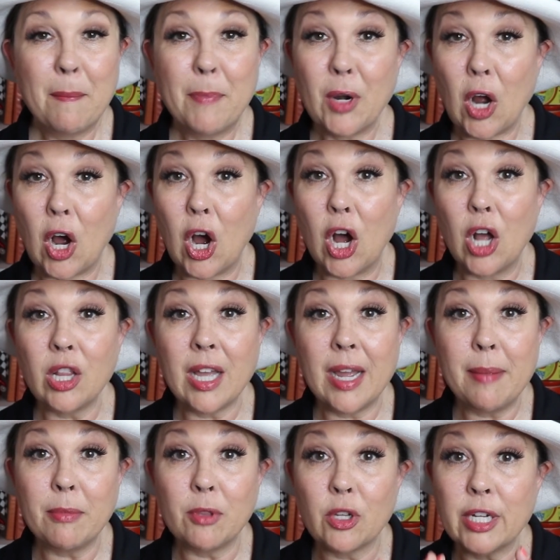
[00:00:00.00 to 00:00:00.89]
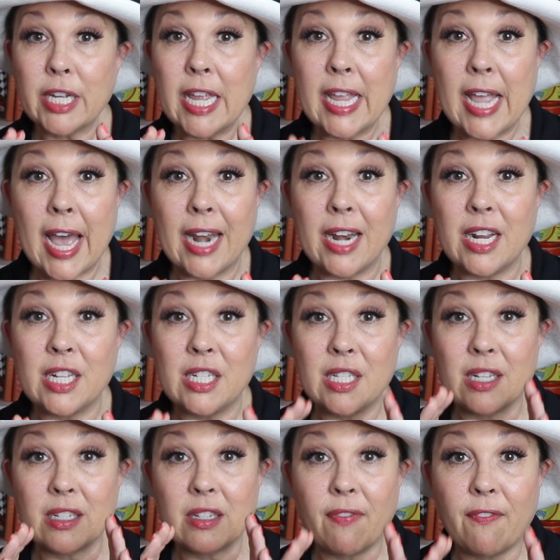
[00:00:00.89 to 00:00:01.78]
But all I'm looking at
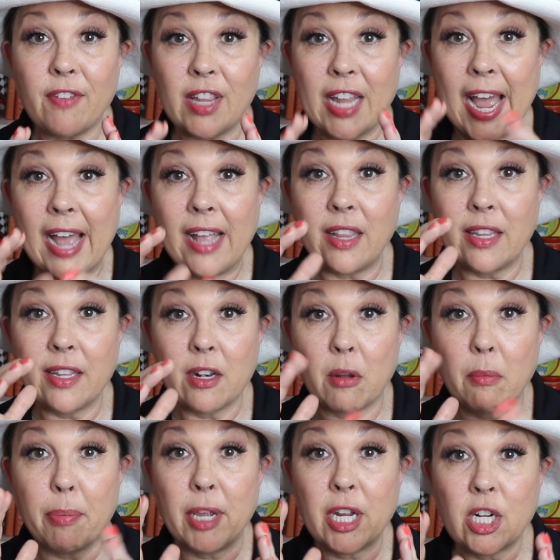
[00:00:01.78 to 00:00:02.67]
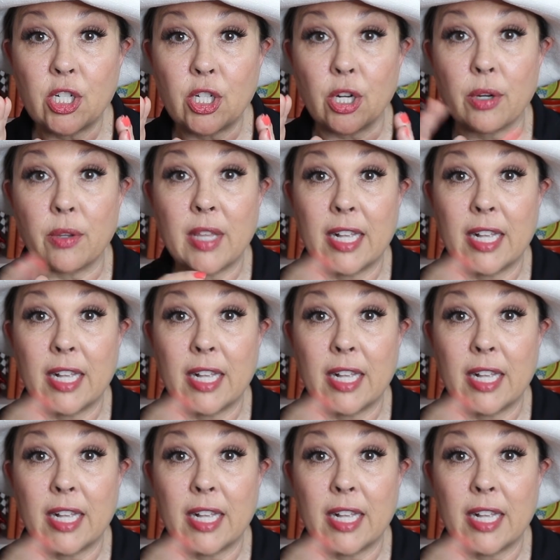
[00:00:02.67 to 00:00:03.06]
is this flat little picture.